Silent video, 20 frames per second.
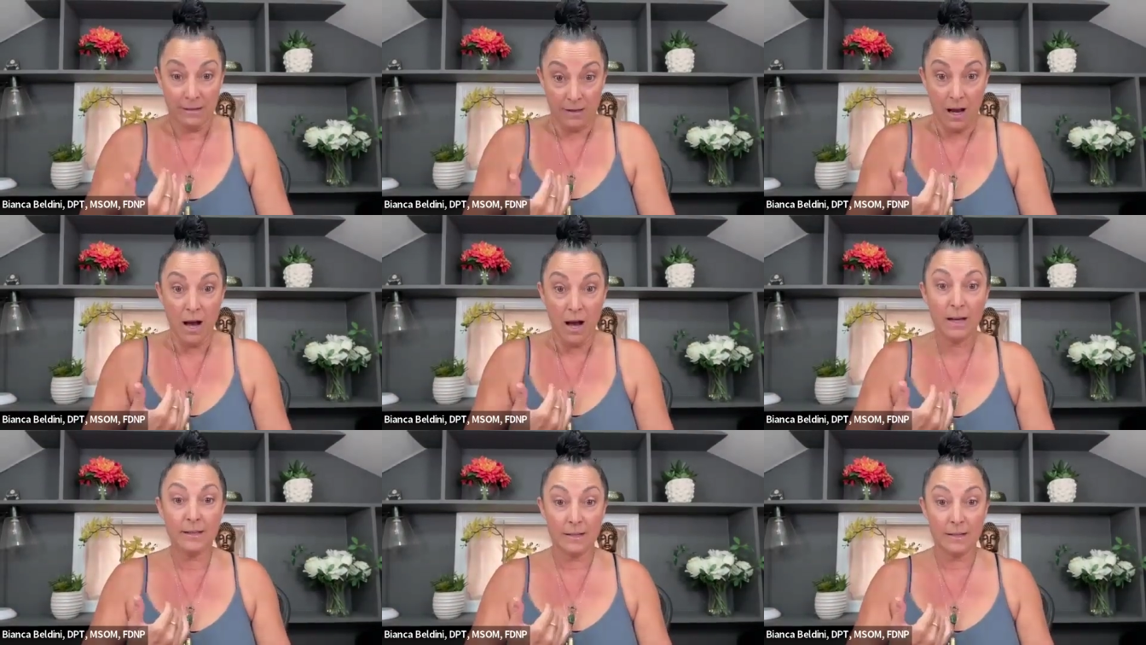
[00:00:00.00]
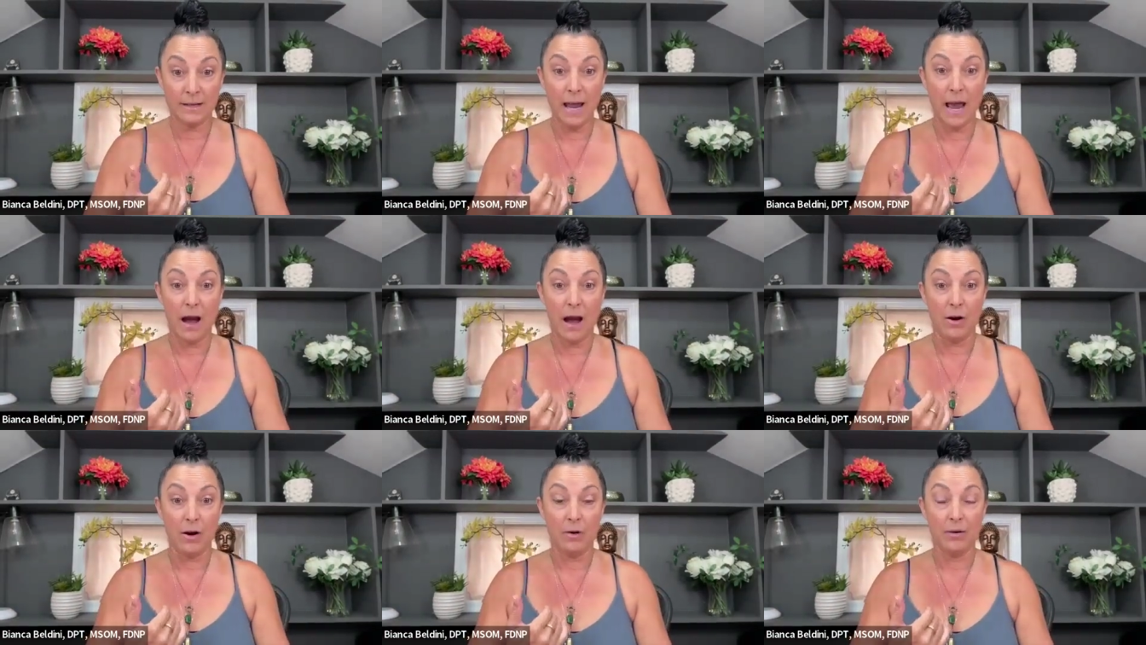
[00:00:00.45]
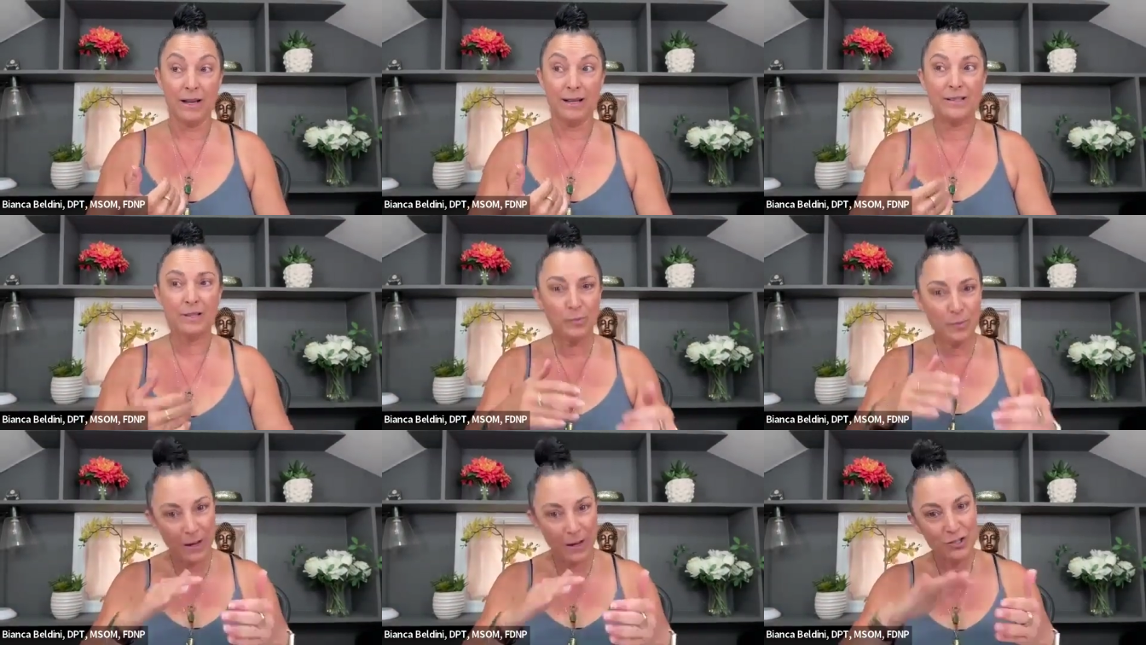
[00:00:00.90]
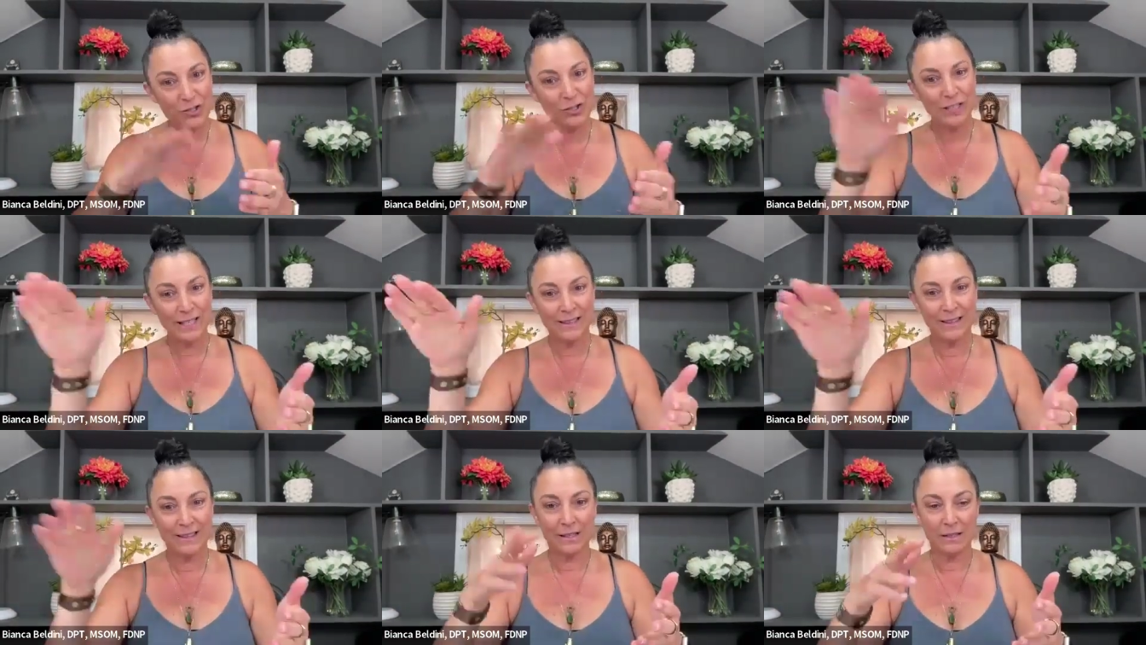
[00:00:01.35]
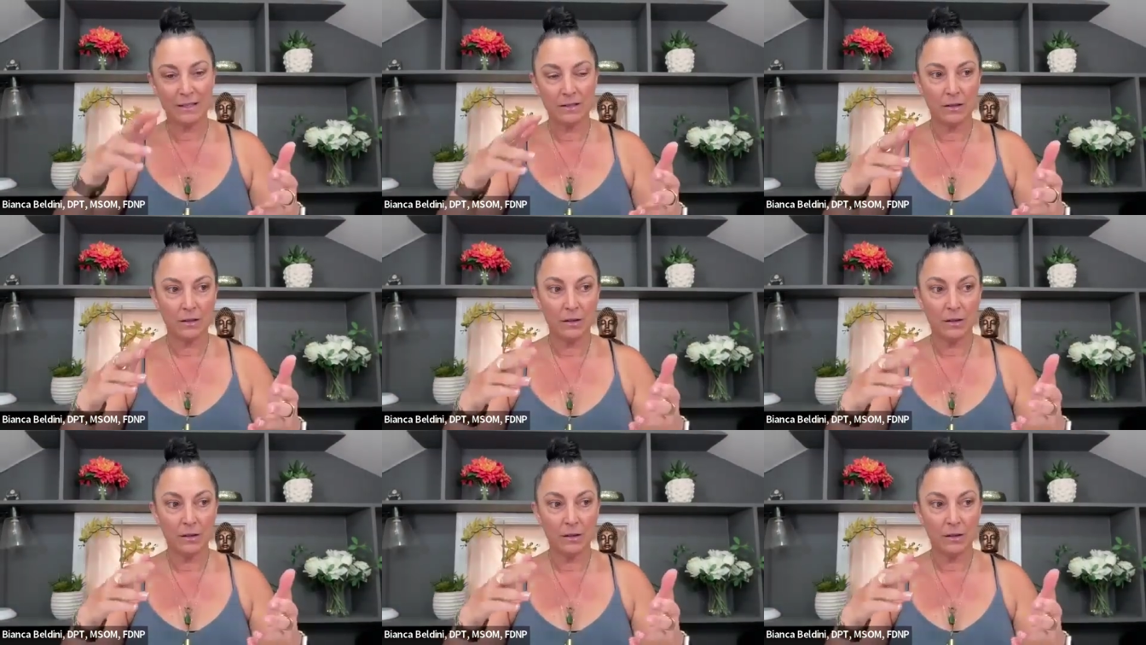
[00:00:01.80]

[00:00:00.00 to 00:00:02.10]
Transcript: makes us now, especially in this,